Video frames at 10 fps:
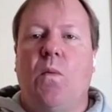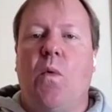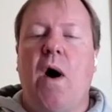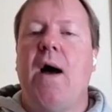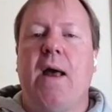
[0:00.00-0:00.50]

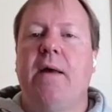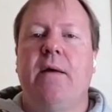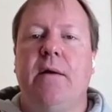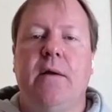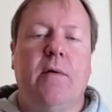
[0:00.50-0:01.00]
Why?
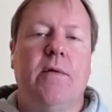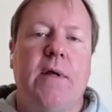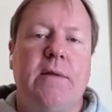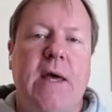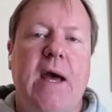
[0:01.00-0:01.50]

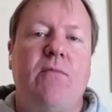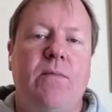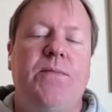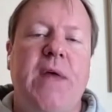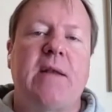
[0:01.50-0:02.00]

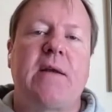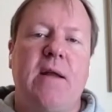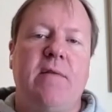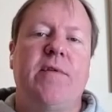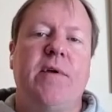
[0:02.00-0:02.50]
That
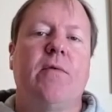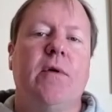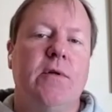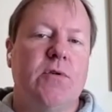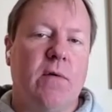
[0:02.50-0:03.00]
kind of thing
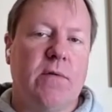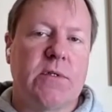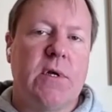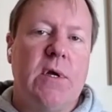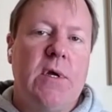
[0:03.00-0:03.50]
really drove us.